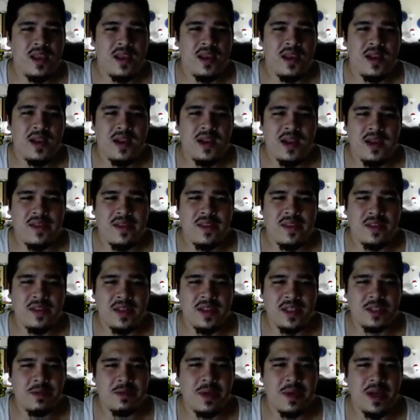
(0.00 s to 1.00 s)
I think that's
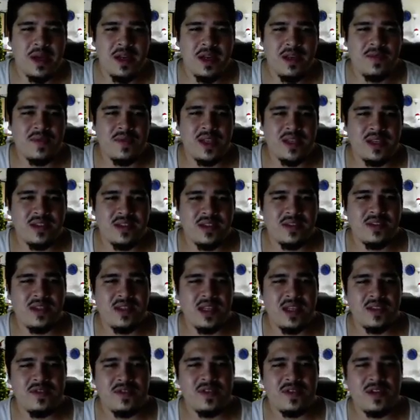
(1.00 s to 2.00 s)
about it. Thanks
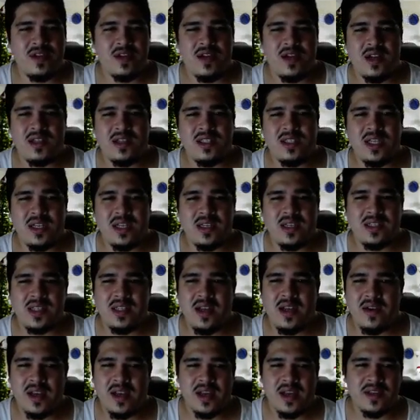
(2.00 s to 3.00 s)
for checking us out,
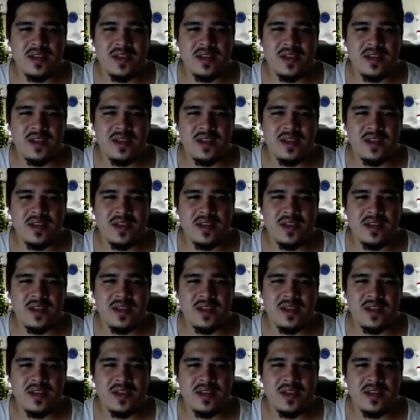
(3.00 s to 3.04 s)
guys.